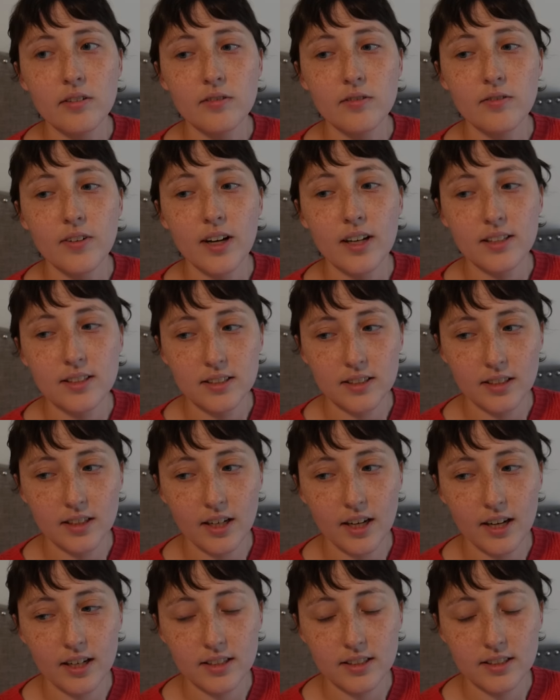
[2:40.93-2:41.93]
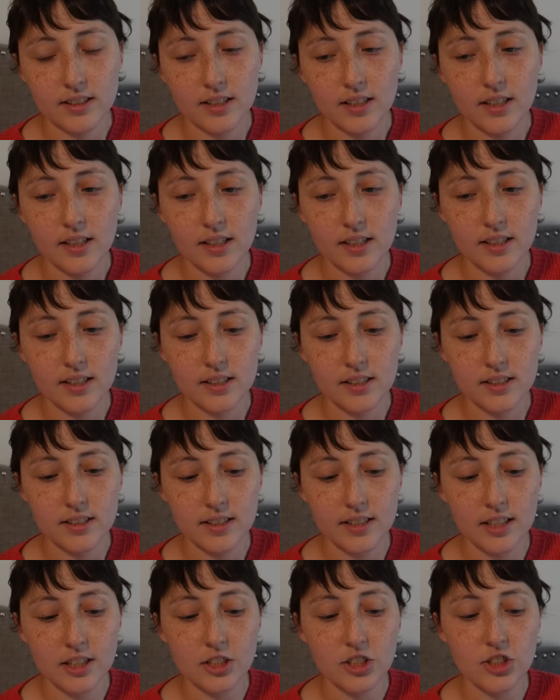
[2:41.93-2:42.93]
Faslodex is
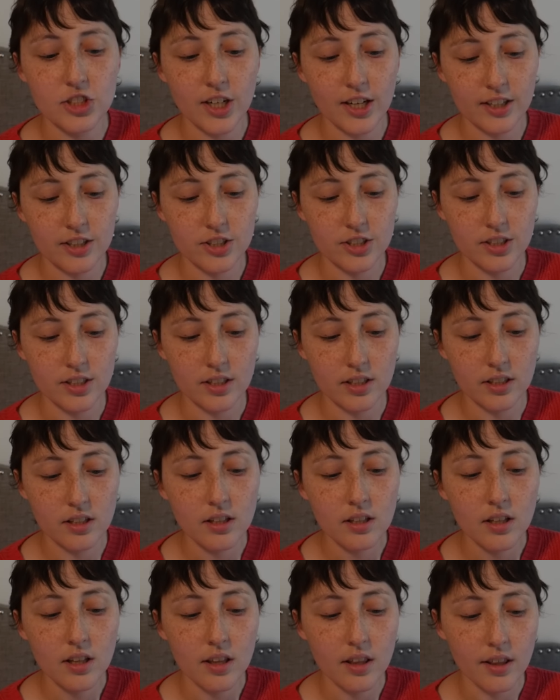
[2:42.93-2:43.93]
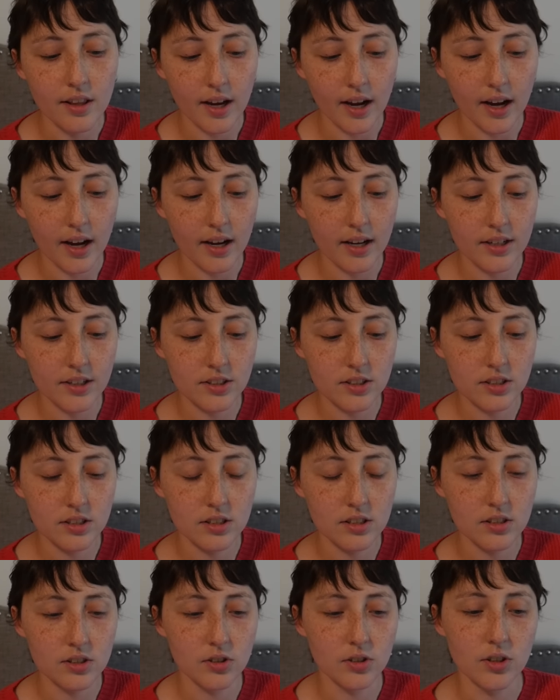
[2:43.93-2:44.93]
an injection that
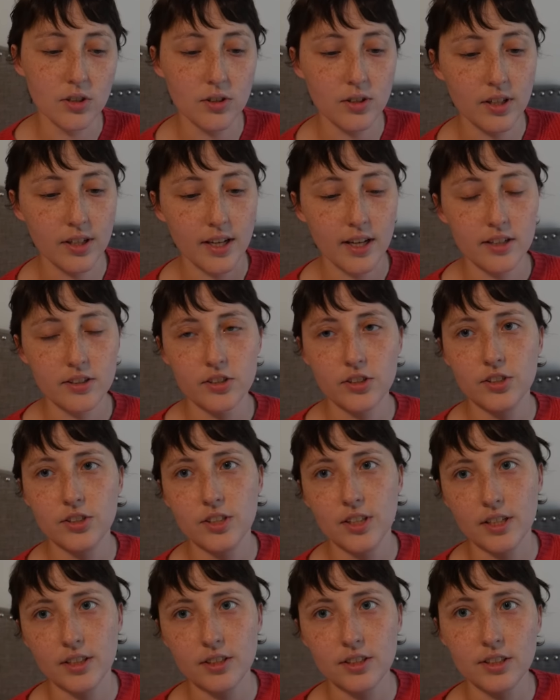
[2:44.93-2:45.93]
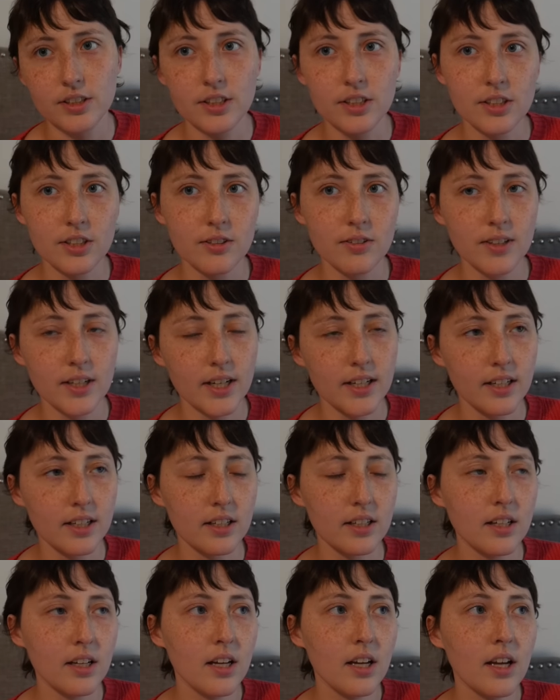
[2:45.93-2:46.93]
you go to the cancer center and you get
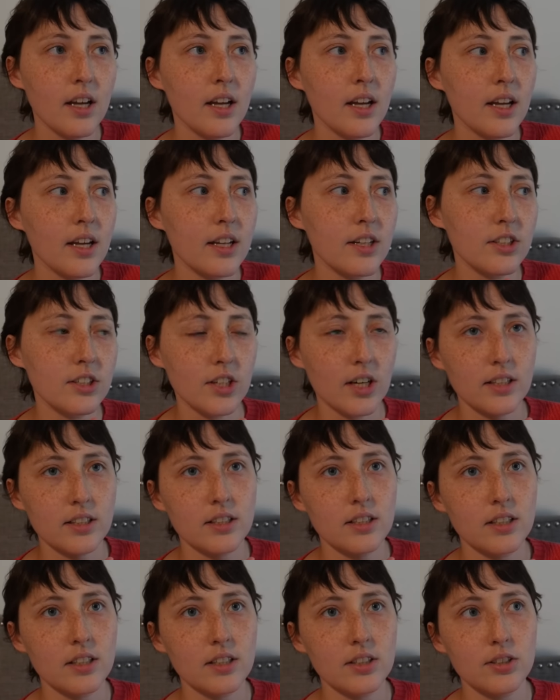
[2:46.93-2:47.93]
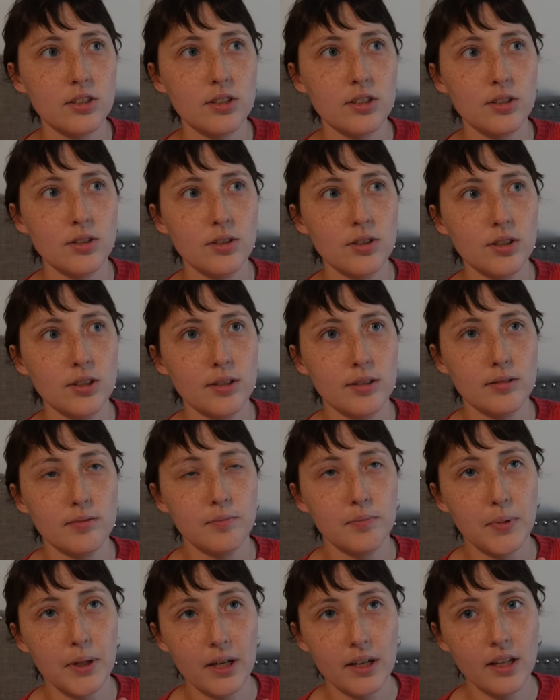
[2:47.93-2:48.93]
it injected into your
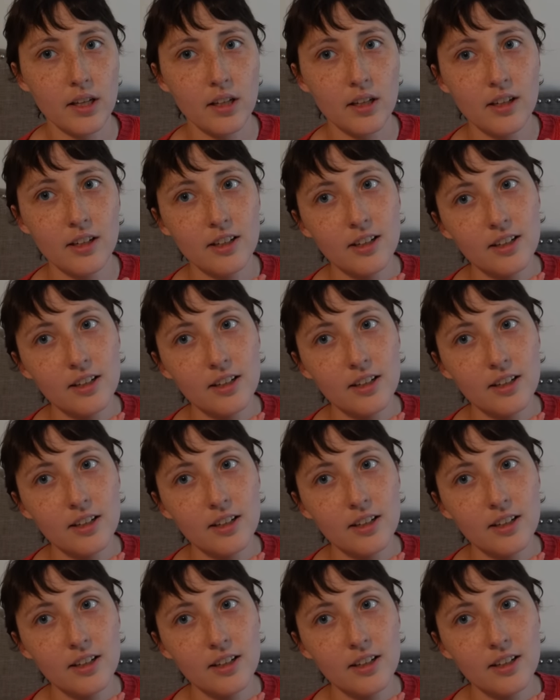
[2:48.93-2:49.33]
butt.